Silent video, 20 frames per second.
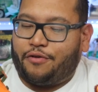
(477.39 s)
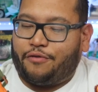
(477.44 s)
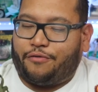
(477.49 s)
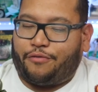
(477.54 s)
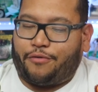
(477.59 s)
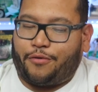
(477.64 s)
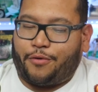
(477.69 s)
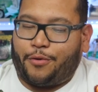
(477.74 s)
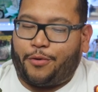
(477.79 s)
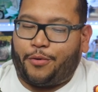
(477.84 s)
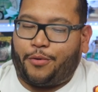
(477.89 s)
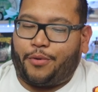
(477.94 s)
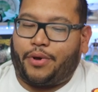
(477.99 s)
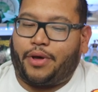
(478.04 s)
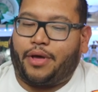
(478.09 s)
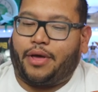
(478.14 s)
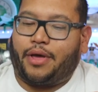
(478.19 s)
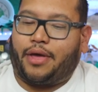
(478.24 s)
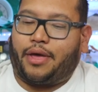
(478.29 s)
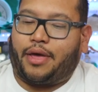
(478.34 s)
fruit
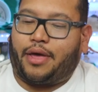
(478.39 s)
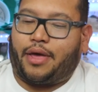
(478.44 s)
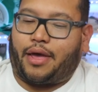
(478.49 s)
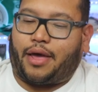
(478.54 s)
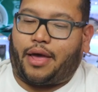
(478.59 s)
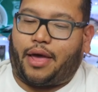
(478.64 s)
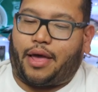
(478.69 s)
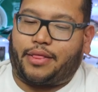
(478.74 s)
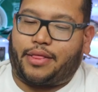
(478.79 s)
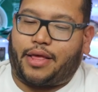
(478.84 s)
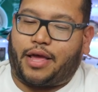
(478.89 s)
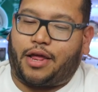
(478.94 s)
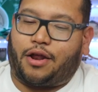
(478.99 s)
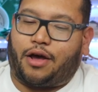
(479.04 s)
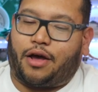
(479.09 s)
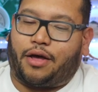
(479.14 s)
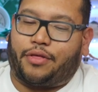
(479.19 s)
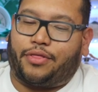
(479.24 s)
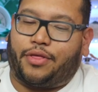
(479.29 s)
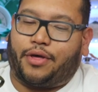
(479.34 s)
and then
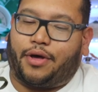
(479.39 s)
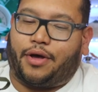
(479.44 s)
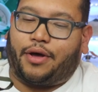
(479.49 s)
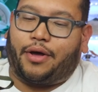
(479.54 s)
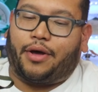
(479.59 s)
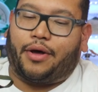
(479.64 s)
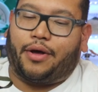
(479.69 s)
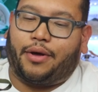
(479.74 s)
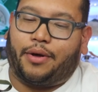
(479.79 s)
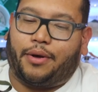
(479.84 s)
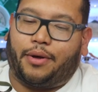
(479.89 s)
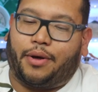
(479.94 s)
on the